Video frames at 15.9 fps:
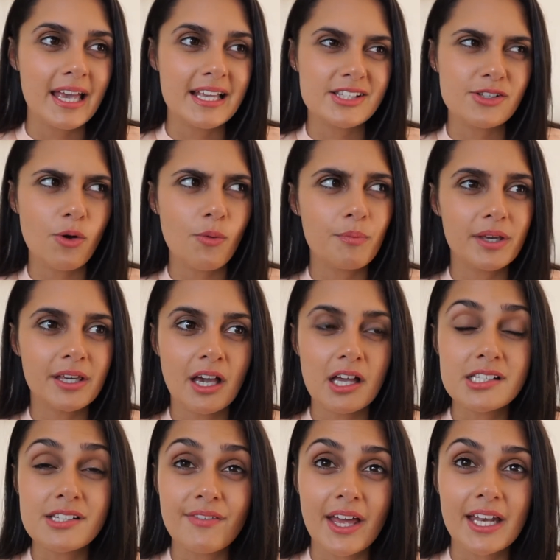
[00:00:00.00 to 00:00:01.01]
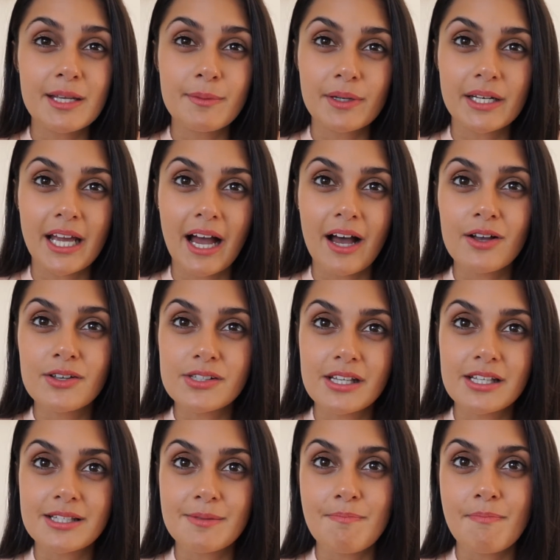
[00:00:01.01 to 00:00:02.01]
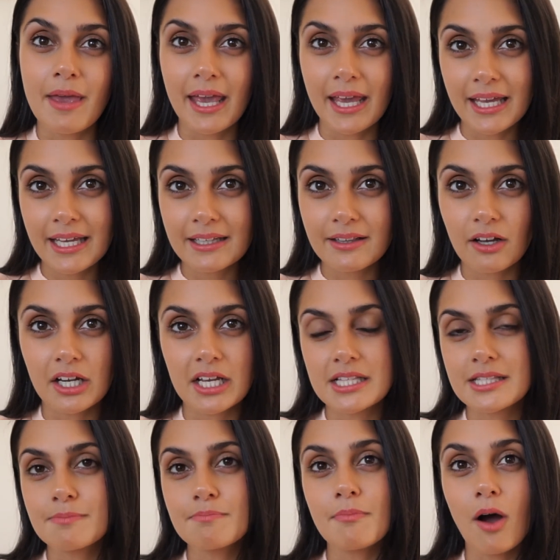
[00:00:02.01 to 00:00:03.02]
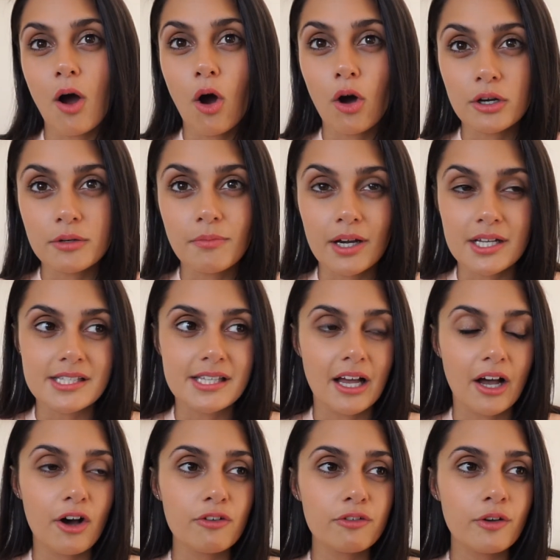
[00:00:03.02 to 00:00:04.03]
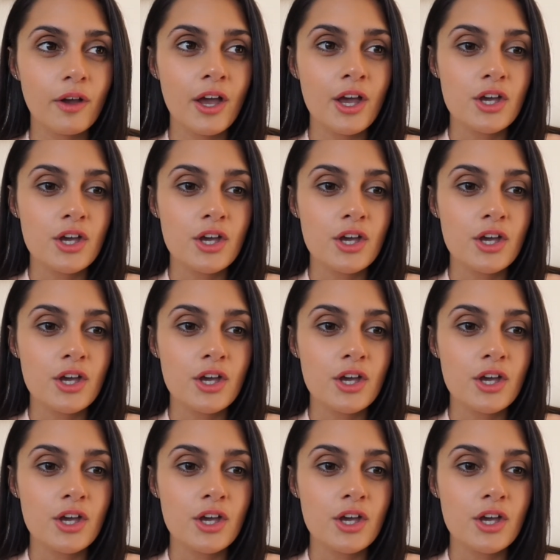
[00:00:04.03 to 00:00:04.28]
it's not because of anybody else, it's me, like it's on myself.